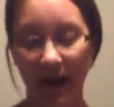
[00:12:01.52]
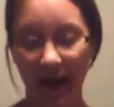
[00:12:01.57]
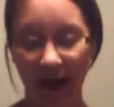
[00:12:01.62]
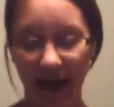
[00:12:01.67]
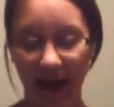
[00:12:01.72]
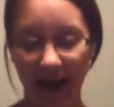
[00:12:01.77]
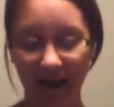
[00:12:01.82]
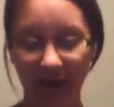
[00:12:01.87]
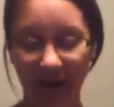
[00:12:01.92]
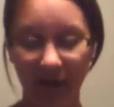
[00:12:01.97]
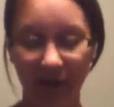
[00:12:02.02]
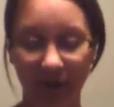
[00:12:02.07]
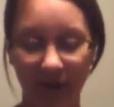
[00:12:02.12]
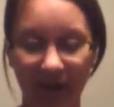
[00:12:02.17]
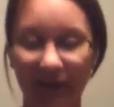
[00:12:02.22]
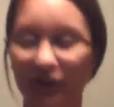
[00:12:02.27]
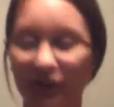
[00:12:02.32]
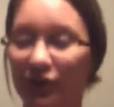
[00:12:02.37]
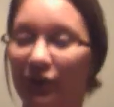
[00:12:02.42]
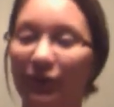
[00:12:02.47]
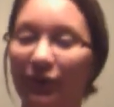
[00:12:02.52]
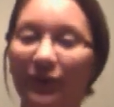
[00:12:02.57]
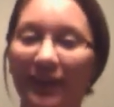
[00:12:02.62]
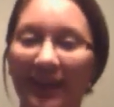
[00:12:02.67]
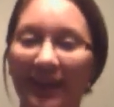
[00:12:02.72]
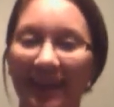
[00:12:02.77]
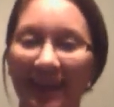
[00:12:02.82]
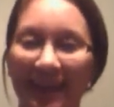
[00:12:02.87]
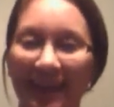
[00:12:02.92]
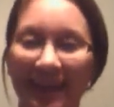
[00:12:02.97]
I had a great
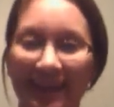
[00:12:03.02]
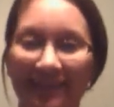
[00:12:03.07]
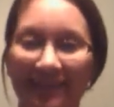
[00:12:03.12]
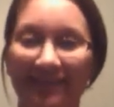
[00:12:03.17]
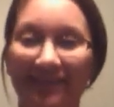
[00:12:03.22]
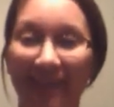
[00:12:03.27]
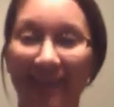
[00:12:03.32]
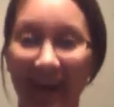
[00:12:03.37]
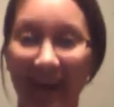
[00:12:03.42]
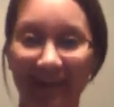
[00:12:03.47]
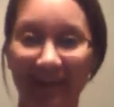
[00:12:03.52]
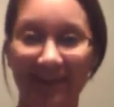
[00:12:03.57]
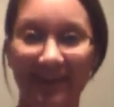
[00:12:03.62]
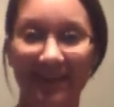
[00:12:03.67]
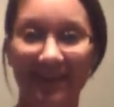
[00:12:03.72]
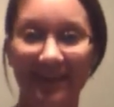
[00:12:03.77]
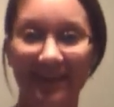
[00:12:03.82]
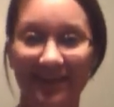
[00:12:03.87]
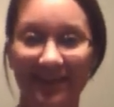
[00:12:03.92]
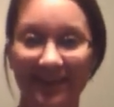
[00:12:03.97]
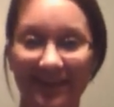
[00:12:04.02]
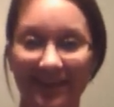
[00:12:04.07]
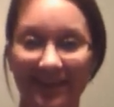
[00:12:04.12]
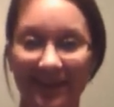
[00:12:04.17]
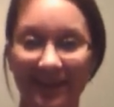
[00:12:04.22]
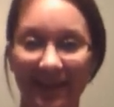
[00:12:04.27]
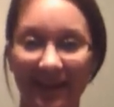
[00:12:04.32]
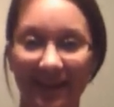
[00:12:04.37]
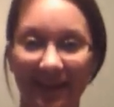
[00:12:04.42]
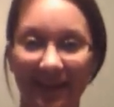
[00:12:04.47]
journey in faith
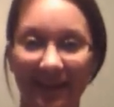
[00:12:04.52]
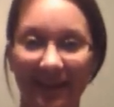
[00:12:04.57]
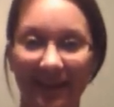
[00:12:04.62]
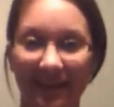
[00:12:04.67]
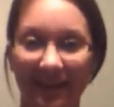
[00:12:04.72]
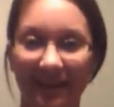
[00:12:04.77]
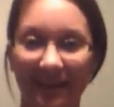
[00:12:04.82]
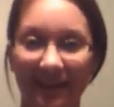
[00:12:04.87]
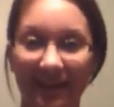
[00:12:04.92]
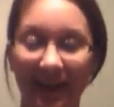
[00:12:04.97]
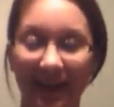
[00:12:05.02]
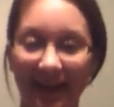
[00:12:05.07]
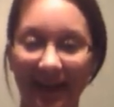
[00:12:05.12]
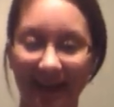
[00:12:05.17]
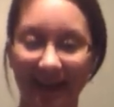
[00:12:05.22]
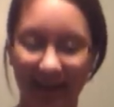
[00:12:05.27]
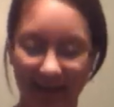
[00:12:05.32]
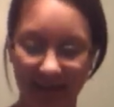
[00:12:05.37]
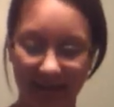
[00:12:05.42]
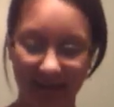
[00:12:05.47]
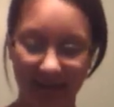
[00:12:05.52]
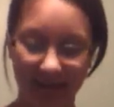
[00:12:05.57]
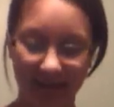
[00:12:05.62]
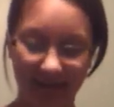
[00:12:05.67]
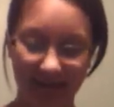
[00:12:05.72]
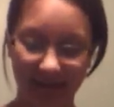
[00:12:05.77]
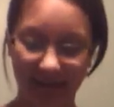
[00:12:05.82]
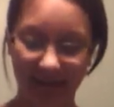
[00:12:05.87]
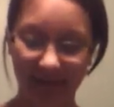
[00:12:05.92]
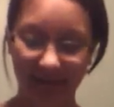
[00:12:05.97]
that I needed to
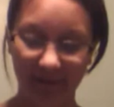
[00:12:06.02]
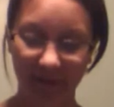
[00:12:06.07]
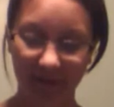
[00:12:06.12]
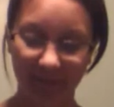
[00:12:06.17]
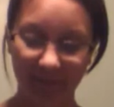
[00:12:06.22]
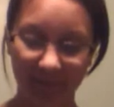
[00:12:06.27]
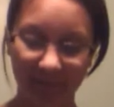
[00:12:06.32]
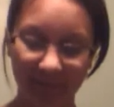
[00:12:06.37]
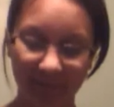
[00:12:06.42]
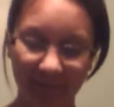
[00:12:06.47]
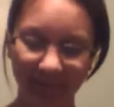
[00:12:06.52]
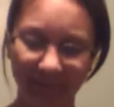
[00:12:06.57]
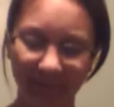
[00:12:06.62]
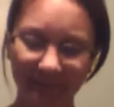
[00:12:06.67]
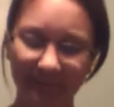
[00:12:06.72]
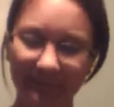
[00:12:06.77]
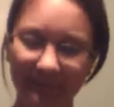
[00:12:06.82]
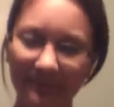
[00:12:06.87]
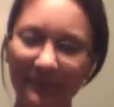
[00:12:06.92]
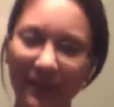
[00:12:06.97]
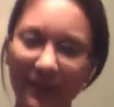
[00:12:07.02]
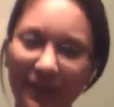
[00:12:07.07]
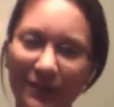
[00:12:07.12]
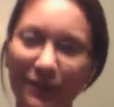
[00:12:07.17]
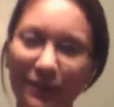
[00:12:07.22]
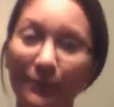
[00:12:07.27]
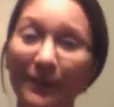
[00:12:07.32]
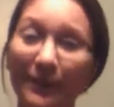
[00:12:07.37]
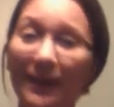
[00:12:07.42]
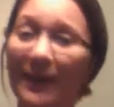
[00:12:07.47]
discover. So
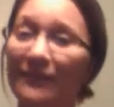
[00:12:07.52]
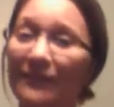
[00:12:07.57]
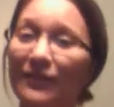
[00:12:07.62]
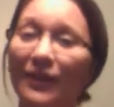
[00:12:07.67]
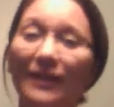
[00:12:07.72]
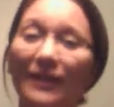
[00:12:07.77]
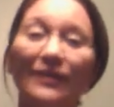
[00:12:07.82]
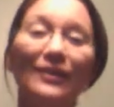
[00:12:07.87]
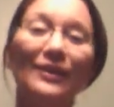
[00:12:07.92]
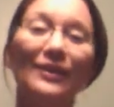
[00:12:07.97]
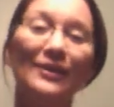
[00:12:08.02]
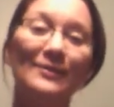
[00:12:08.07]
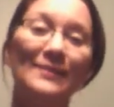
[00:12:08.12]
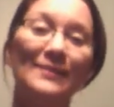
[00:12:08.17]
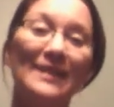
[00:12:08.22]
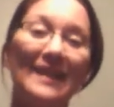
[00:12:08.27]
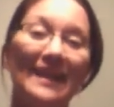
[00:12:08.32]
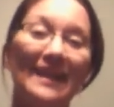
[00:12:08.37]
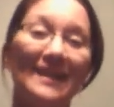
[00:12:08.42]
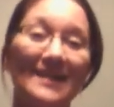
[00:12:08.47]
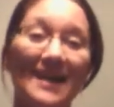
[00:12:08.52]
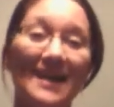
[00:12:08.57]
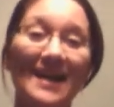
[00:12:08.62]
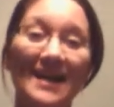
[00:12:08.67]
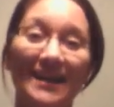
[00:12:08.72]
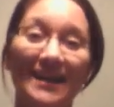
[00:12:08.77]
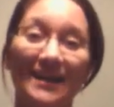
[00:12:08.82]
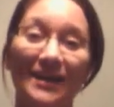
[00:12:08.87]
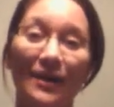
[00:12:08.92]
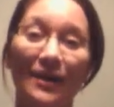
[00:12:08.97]
it became very clear to me that
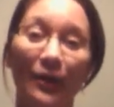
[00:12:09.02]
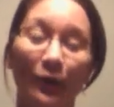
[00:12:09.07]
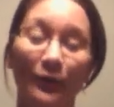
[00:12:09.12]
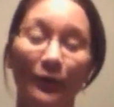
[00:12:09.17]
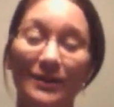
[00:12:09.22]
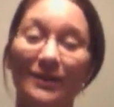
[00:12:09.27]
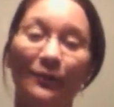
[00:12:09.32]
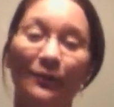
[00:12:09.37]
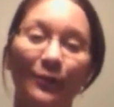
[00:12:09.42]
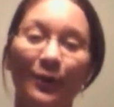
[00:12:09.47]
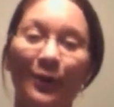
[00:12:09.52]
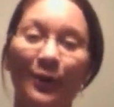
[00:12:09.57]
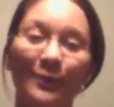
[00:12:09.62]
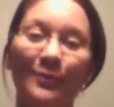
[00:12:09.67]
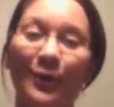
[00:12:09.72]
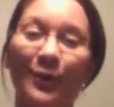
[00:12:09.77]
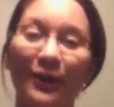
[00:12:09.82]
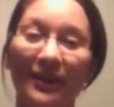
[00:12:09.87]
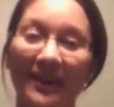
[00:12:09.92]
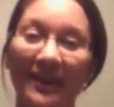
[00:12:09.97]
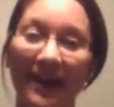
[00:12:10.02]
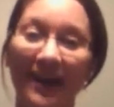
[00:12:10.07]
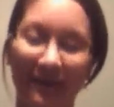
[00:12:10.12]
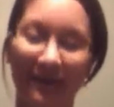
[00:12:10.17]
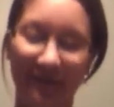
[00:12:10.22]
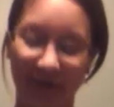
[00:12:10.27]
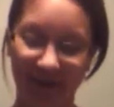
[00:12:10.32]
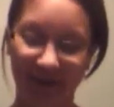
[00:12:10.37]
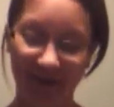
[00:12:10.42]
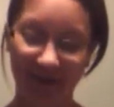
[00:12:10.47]
God was at work more than
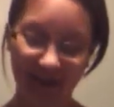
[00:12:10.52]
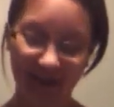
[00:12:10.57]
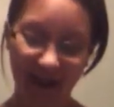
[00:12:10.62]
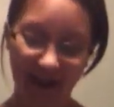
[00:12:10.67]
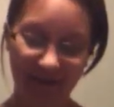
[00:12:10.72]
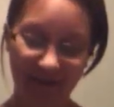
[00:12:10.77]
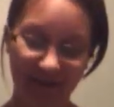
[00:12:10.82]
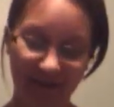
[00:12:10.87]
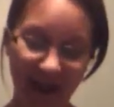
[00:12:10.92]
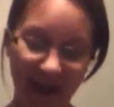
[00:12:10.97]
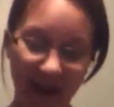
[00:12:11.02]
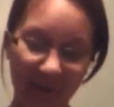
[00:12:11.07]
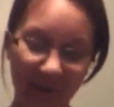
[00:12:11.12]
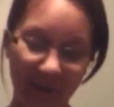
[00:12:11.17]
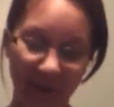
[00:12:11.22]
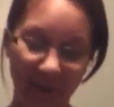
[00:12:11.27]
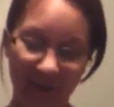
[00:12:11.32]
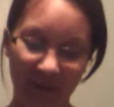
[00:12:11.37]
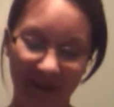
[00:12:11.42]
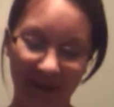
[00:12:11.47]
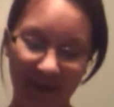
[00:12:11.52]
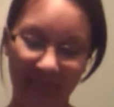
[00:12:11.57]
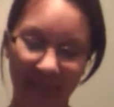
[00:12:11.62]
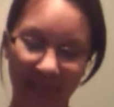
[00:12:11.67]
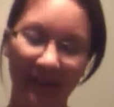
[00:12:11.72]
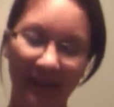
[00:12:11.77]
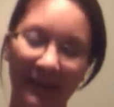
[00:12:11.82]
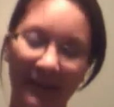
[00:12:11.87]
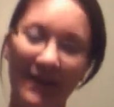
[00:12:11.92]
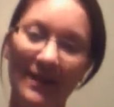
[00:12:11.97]
ever at that moment in
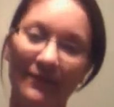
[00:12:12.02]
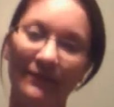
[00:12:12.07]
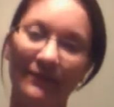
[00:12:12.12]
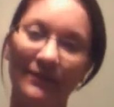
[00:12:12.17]
my life.